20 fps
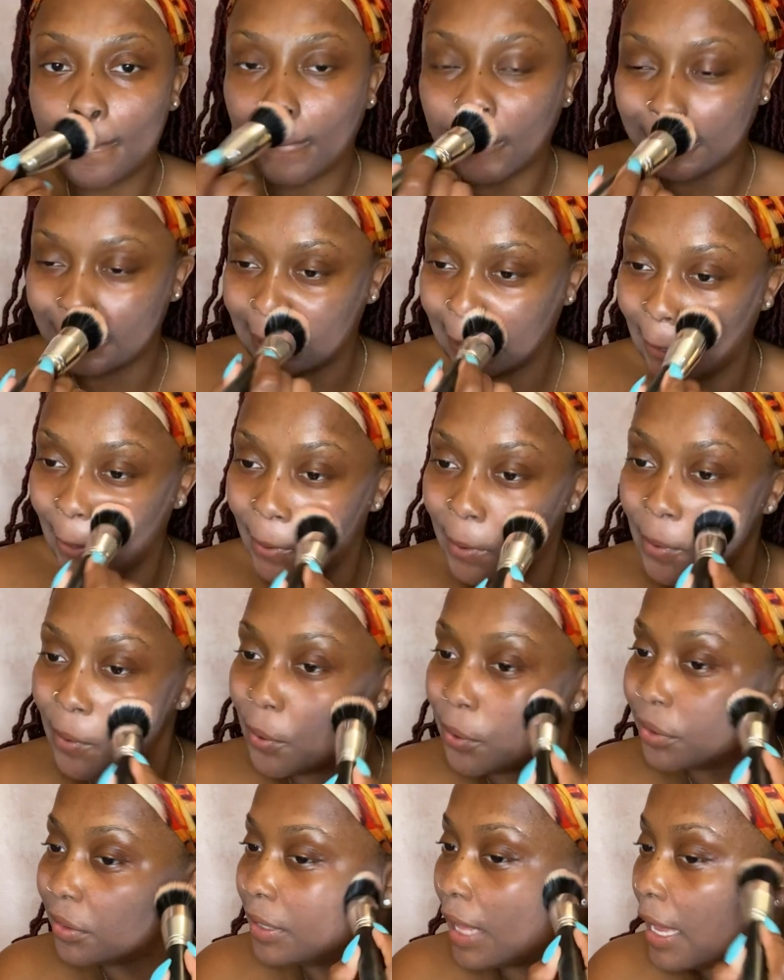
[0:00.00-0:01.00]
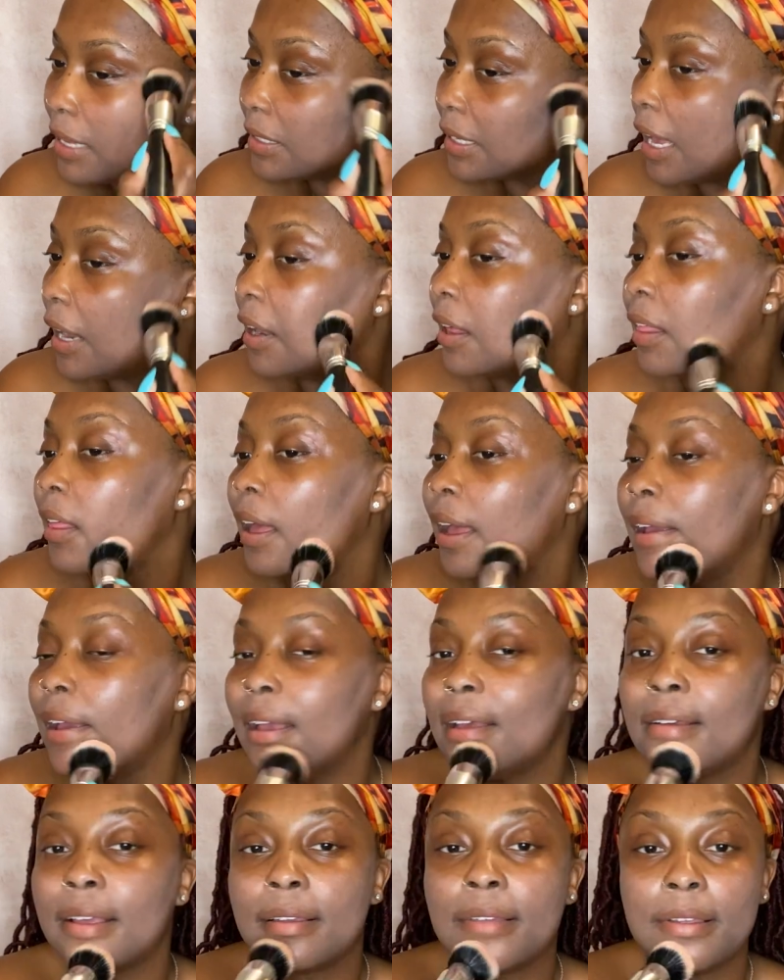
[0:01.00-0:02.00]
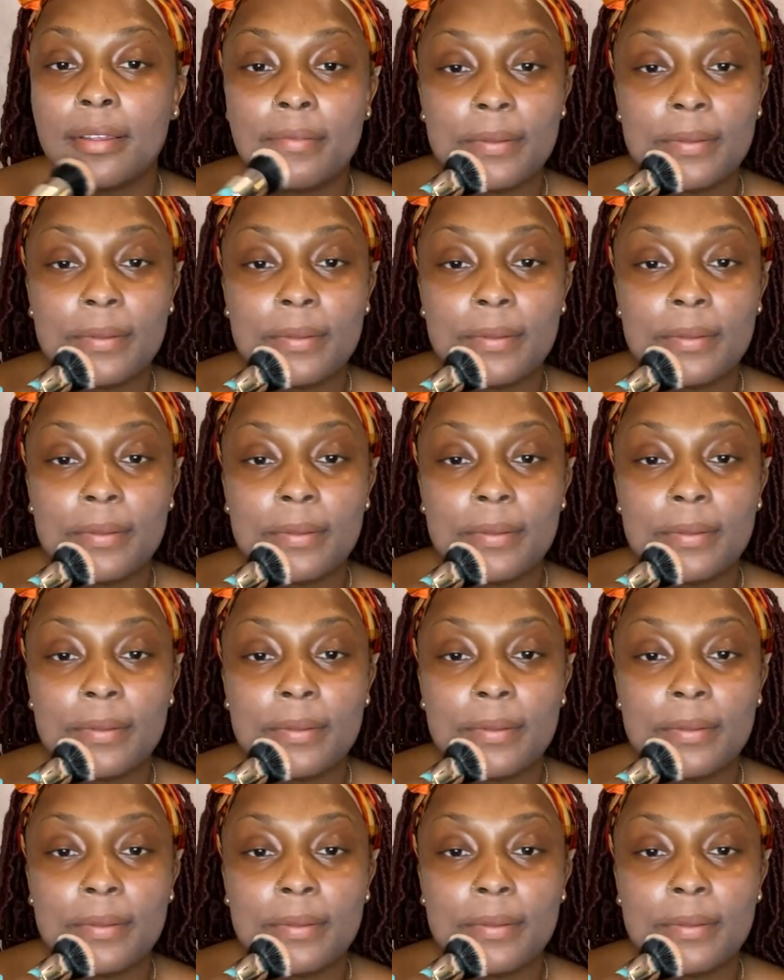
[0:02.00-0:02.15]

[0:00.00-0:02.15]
So that's kind of like